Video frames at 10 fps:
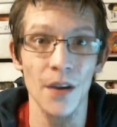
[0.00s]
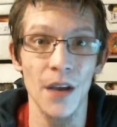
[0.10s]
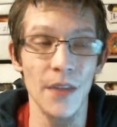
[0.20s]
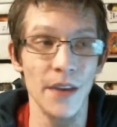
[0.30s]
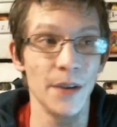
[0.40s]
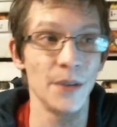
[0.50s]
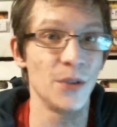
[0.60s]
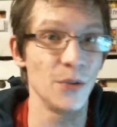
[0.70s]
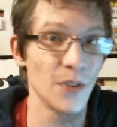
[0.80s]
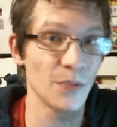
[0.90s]
And they didn't
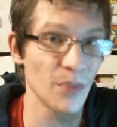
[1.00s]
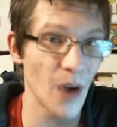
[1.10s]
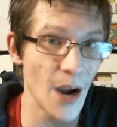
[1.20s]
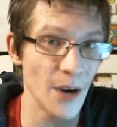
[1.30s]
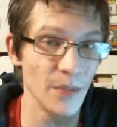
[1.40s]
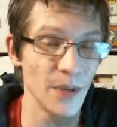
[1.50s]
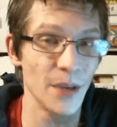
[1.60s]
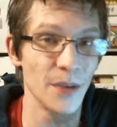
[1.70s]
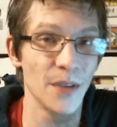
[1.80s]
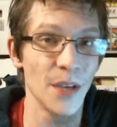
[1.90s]
do this prior
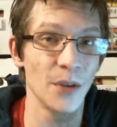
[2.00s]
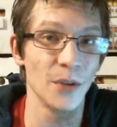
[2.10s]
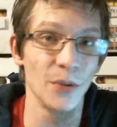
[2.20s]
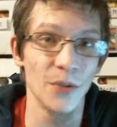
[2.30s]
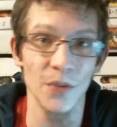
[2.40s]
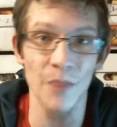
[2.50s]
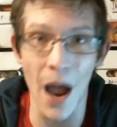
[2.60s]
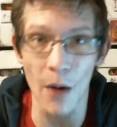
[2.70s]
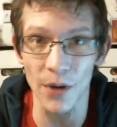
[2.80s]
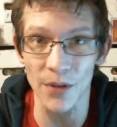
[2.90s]
because he could lose his
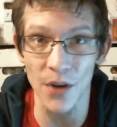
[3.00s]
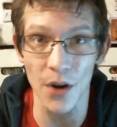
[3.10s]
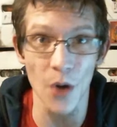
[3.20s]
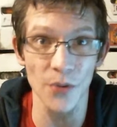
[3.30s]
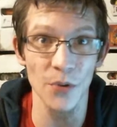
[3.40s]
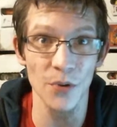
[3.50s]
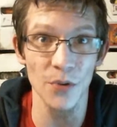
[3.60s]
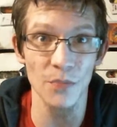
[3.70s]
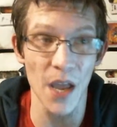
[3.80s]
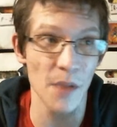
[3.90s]
powers and it also
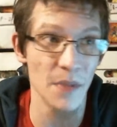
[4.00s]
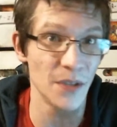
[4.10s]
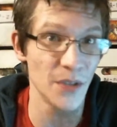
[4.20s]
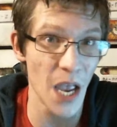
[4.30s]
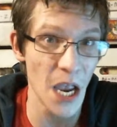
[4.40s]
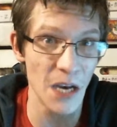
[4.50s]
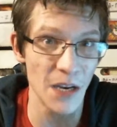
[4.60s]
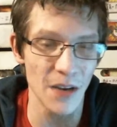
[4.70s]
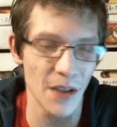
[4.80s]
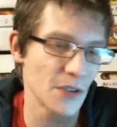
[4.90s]
could make him
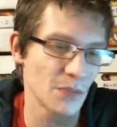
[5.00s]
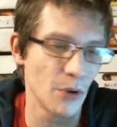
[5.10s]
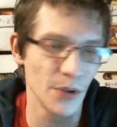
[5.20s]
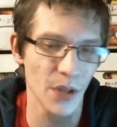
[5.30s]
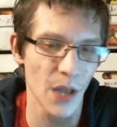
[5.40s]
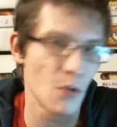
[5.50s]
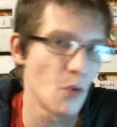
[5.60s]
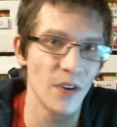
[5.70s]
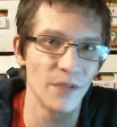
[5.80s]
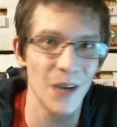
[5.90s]
insane. And at this point, they're like,
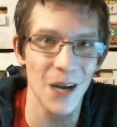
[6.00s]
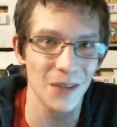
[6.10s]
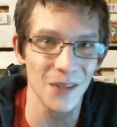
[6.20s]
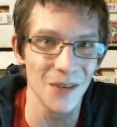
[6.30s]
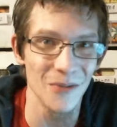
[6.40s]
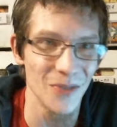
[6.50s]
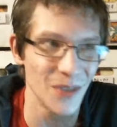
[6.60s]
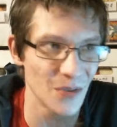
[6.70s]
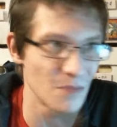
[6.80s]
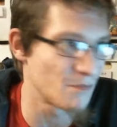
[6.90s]
well, what have we got to lose?
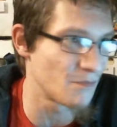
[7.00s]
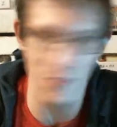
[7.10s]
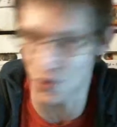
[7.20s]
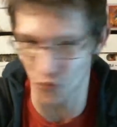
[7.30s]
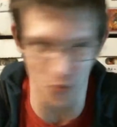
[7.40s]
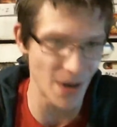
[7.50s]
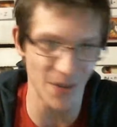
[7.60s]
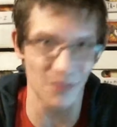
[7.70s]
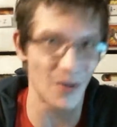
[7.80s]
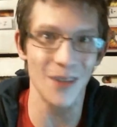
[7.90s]
He's a
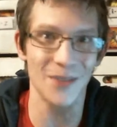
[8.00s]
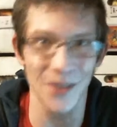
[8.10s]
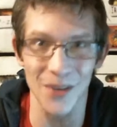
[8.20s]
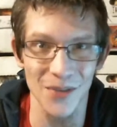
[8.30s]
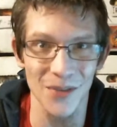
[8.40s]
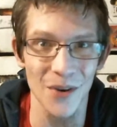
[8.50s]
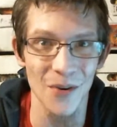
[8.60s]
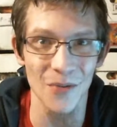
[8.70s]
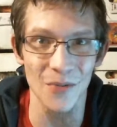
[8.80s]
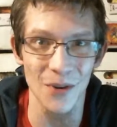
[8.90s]
crazed monster.
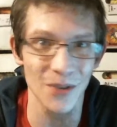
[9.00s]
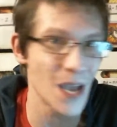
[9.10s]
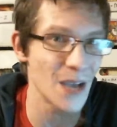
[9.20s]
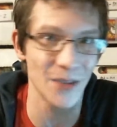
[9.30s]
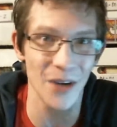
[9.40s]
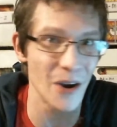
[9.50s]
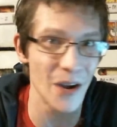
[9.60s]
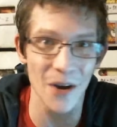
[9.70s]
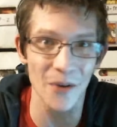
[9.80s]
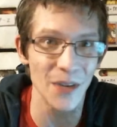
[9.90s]
So worst case
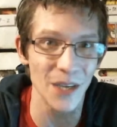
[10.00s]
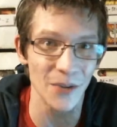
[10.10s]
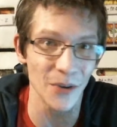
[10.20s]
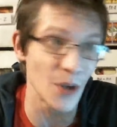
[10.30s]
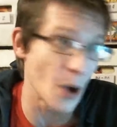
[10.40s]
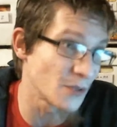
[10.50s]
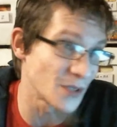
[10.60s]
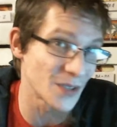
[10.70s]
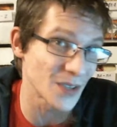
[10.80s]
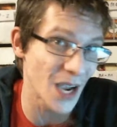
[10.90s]
scenario, he either goes
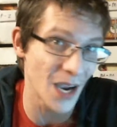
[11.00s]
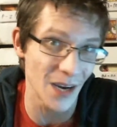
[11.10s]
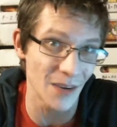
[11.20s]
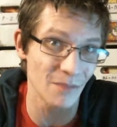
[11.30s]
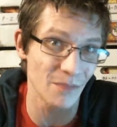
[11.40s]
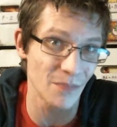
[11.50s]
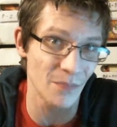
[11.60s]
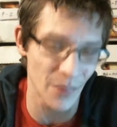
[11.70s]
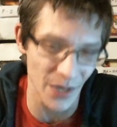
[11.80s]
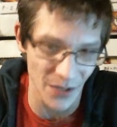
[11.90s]
insane,
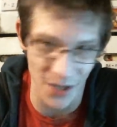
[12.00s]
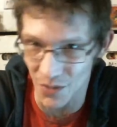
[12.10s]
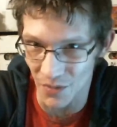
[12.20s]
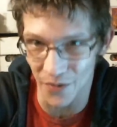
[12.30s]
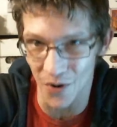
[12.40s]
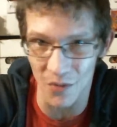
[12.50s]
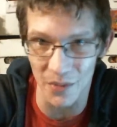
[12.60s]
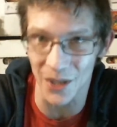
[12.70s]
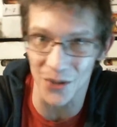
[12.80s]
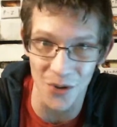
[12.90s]
but he's in a human form and
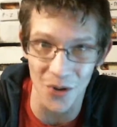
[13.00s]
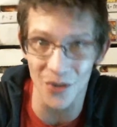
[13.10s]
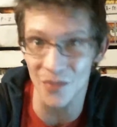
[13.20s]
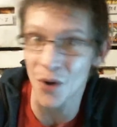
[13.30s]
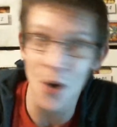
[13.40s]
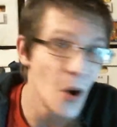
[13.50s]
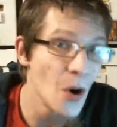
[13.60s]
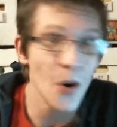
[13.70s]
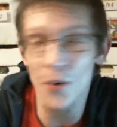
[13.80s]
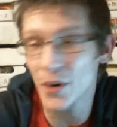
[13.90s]
we control him,
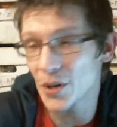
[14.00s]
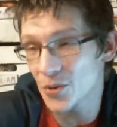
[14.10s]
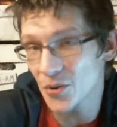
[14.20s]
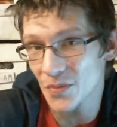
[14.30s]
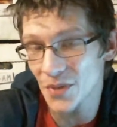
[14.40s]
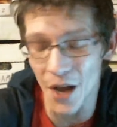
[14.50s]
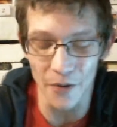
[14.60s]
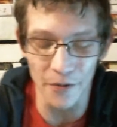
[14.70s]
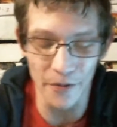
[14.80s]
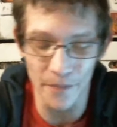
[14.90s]
or he controls
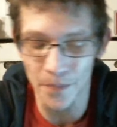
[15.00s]
himself.